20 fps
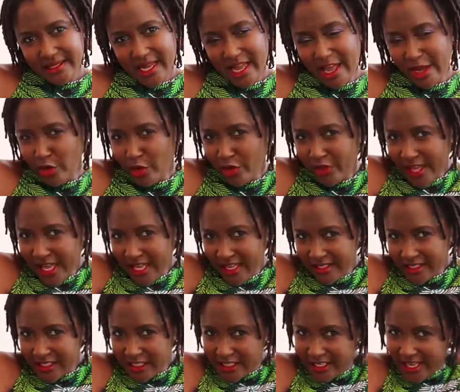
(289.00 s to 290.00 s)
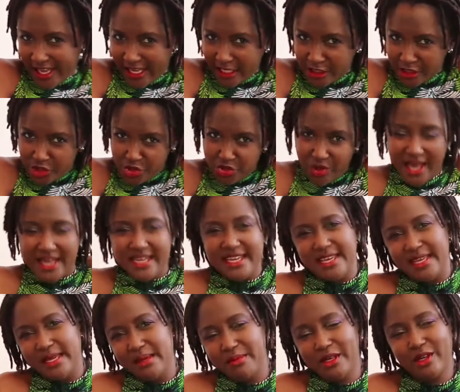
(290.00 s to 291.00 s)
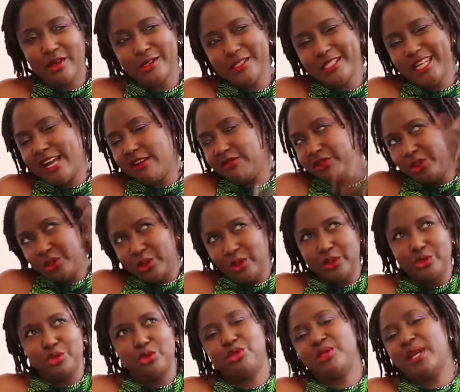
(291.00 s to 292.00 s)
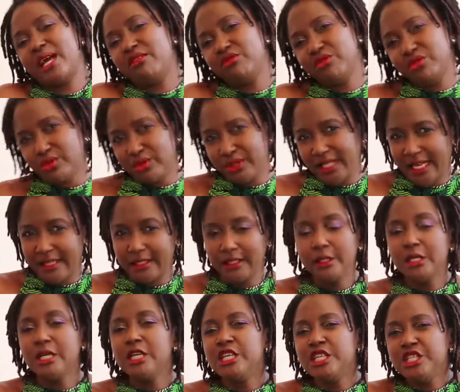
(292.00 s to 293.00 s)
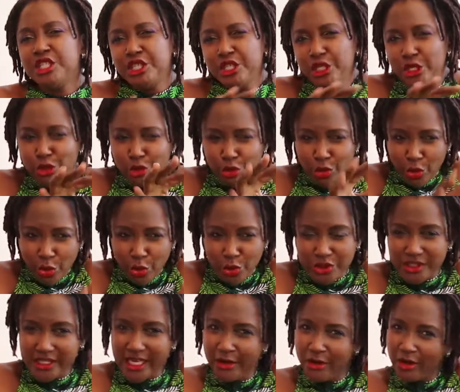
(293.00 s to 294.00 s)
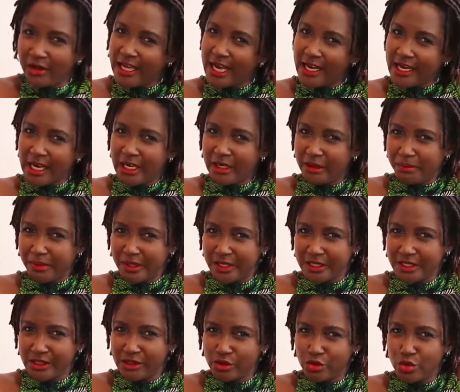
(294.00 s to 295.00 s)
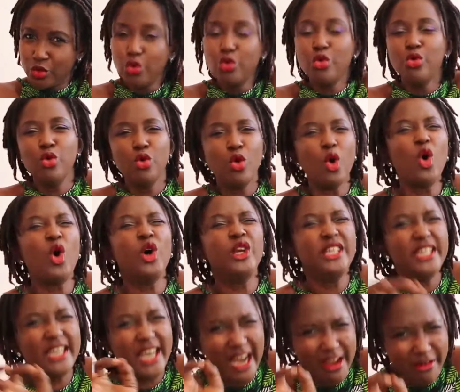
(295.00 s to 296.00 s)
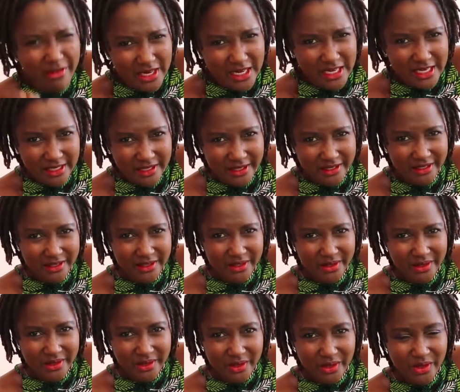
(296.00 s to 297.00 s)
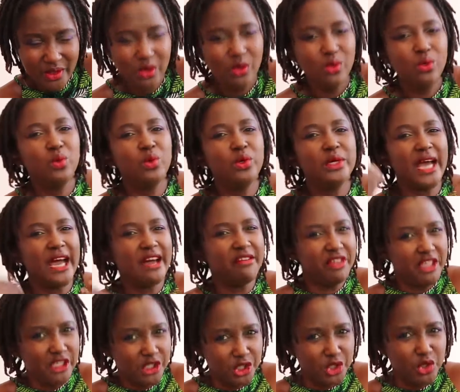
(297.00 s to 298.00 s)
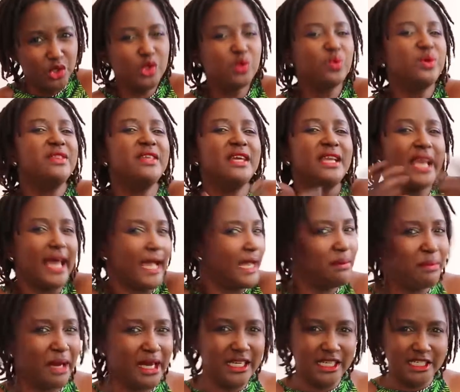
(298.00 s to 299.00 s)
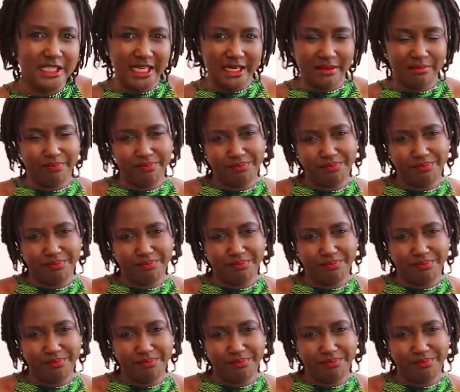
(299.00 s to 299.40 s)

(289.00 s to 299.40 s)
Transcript: another extra day because after all you traveled, and she knows that you're that kind of person who ordinarily would have issues with a line manager.